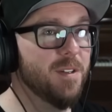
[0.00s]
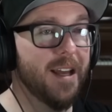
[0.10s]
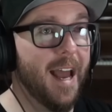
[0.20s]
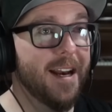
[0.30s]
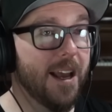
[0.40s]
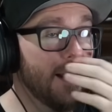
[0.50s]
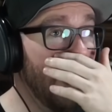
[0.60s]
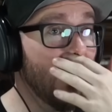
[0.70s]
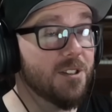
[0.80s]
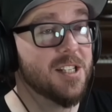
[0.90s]
And
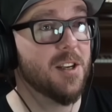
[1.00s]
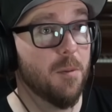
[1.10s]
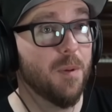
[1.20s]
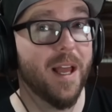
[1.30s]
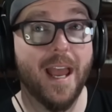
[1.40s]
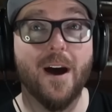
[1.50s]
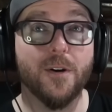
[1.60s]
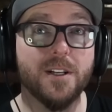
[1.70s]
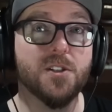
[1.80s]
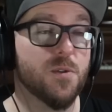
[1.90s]
how is this going to play
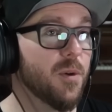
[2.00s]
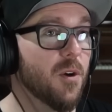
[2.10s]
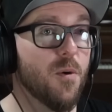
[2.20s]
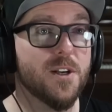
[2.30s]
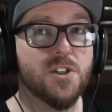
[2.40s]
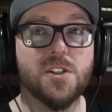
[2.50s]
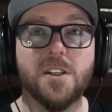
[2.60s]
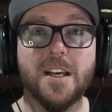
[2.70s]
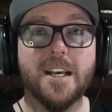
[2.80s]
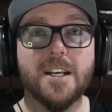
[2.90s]
out is the real
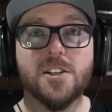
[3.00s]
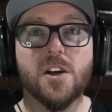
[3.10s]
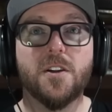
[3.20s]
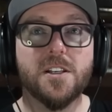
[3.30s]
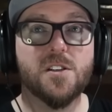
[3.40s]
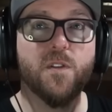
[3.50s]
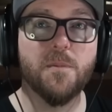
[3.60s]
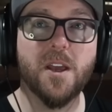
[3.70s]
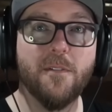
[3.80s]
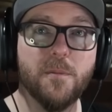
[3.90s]
question. So this is
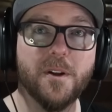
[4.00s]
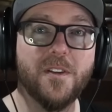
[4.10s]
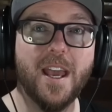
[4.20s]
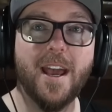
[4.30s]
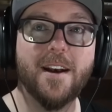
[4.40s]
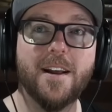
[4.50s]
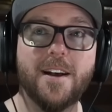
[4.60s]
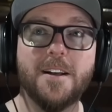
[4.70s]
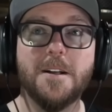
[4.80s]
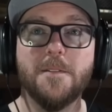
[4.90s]
from the Government of
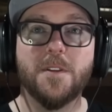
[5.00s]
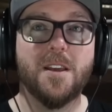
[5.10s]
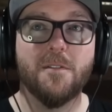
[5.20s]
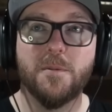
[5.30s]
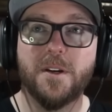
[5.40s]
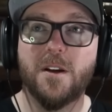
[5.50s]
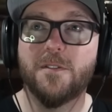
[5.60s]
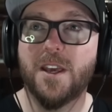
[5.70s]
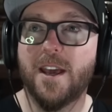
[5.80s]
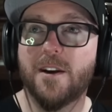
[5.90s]
Canada. The Government
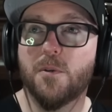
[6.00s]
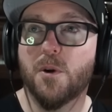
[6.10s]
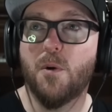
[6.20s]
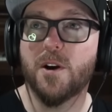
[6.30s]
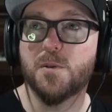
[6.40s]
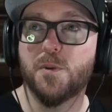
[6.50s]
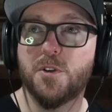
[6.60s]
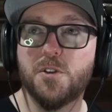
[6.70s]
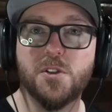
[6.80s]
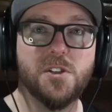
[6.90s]
of Canada requires
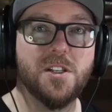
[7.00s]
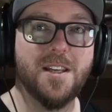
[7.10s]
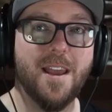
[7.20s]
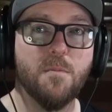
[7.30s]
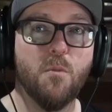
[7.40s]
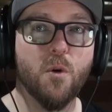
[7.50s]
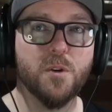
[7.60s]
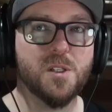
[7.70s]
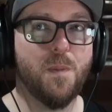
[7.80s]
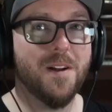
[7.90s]
producers to take more
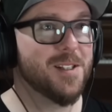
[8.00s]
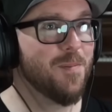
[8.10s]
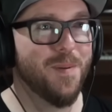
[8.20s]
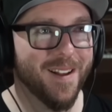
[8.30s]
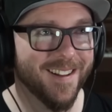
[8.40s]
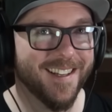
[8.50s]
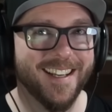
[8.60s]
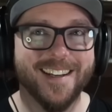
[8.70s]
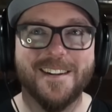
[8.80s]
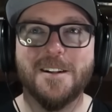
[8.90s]
responsibility